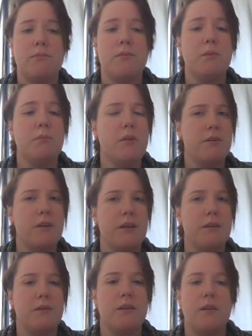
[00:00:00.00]
Number 3,
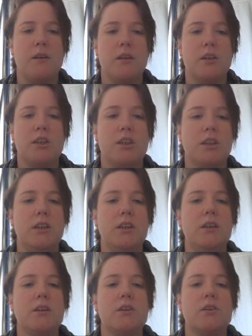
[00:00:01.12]

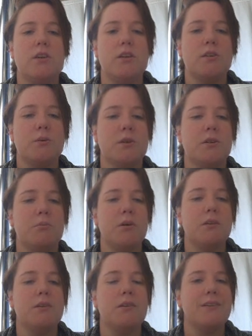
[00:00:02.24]
she crossword
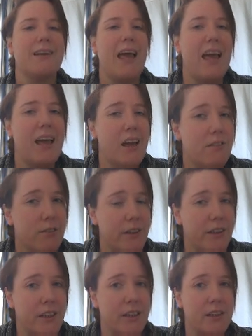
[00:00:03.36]
puzzles every
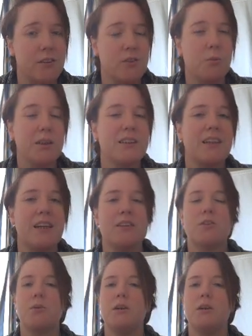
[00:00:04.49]
day. So which tense do I